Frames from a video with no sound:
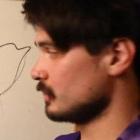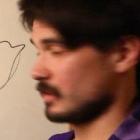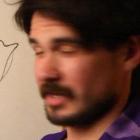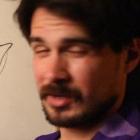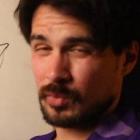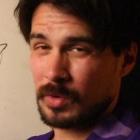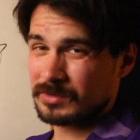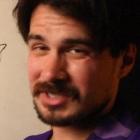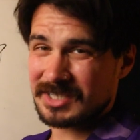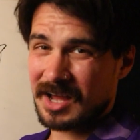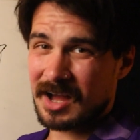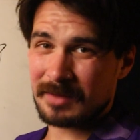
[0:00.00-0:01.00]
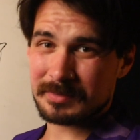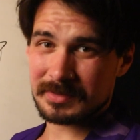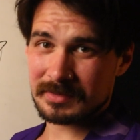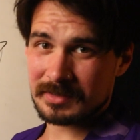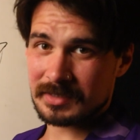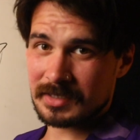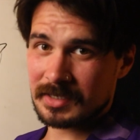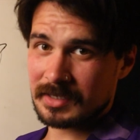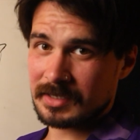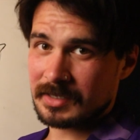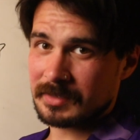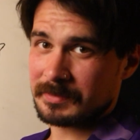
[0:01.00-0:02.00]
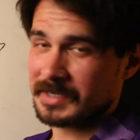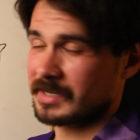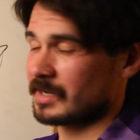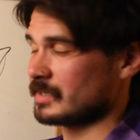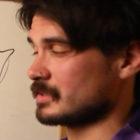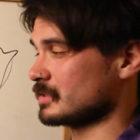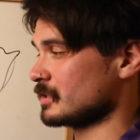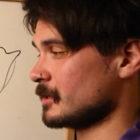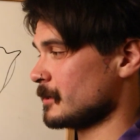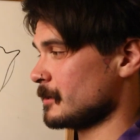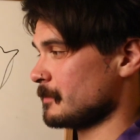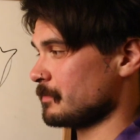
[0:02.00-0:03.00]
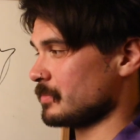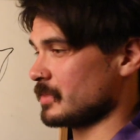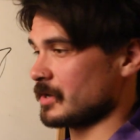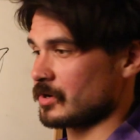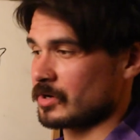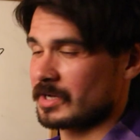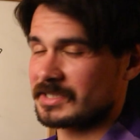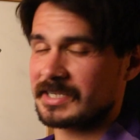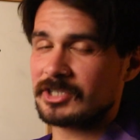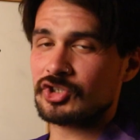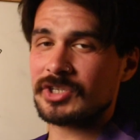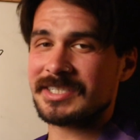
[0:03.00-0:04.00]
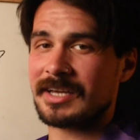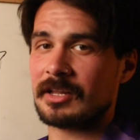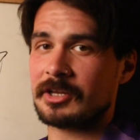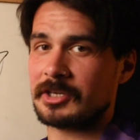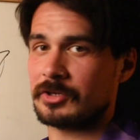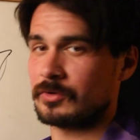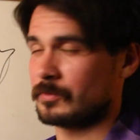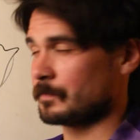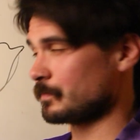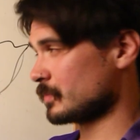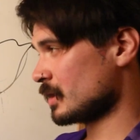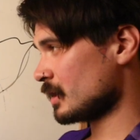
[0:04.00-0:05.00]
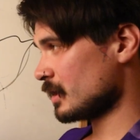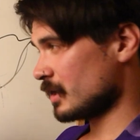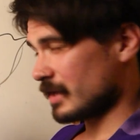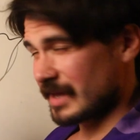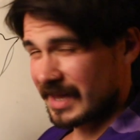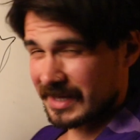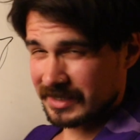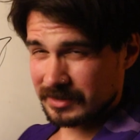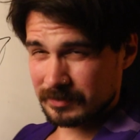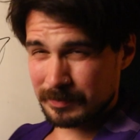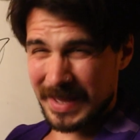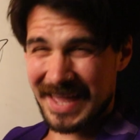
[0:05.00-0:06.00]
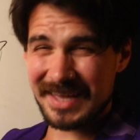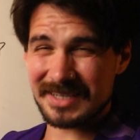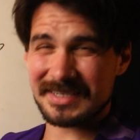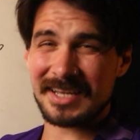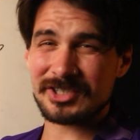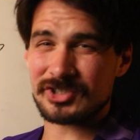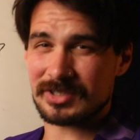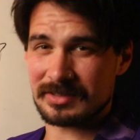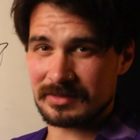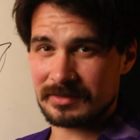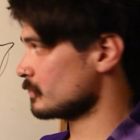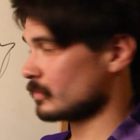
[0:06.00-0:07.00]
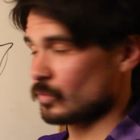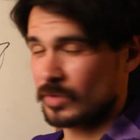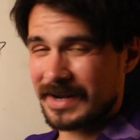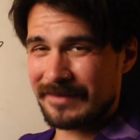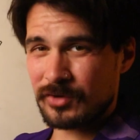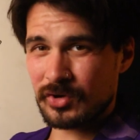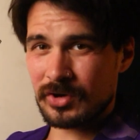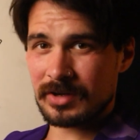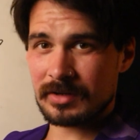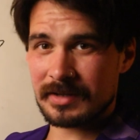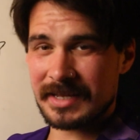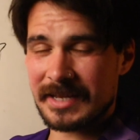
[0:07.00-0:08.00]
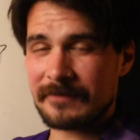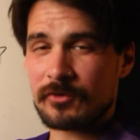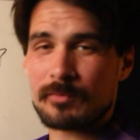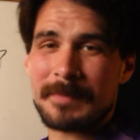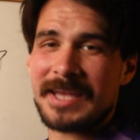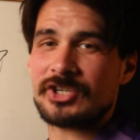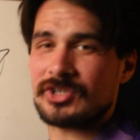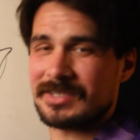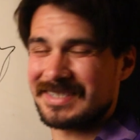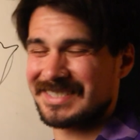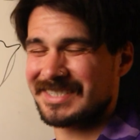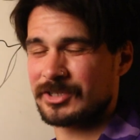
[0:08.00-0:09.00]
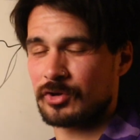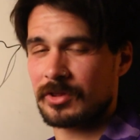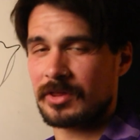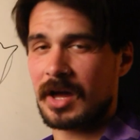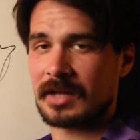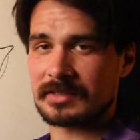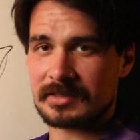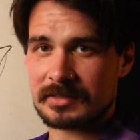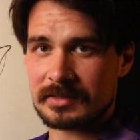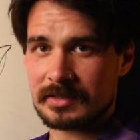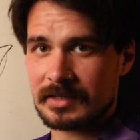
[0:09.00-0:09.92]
they won't stop, because they're essentially telling you, hey, pay attention, whatever information is in your thoughts,